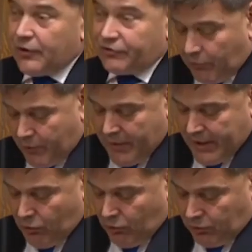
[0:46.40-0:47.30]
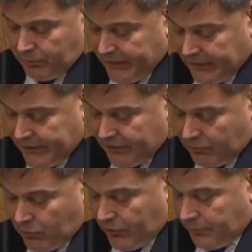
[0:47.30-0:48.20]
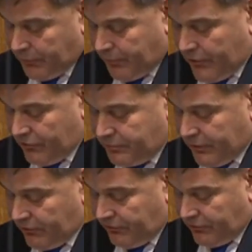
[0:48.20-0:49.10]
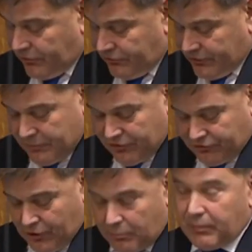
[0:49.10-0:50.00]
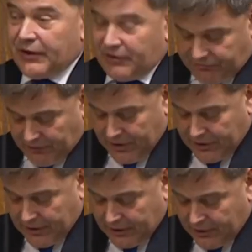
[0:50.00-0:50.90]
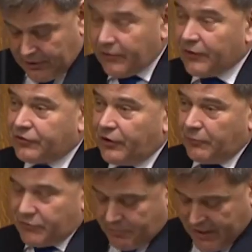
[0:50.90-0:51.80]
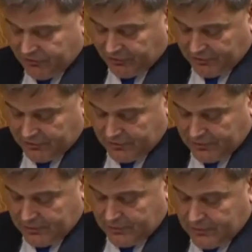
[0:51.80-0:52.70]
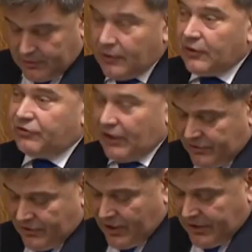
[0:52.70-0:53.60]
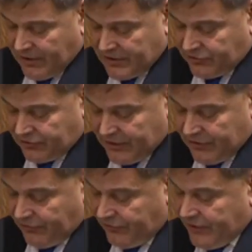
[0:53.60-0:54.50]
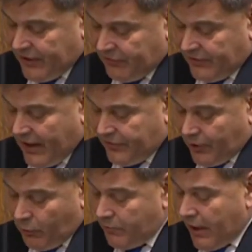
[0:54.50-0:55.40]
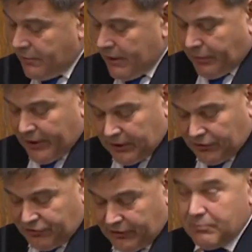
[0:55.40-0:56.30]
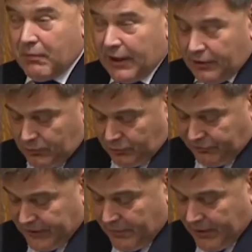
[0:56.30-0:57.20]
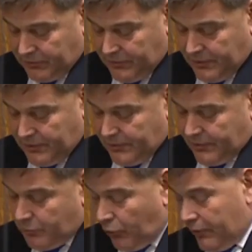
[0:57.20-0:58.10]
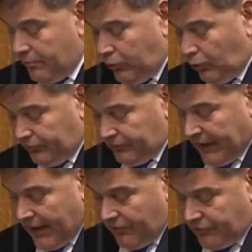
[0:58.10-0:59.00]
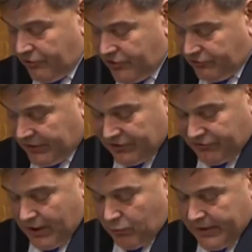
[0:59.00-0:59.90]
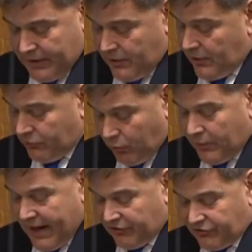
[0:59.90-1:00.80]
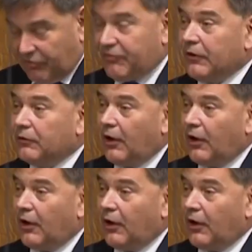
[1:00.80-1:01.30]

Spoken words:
So we may all be clear on what the proposed bill refers, let me start by defining the terms mentioned. Gender identity is the theory that, though we may be biologically male or female, the more important characteristic is that we is what we actually feel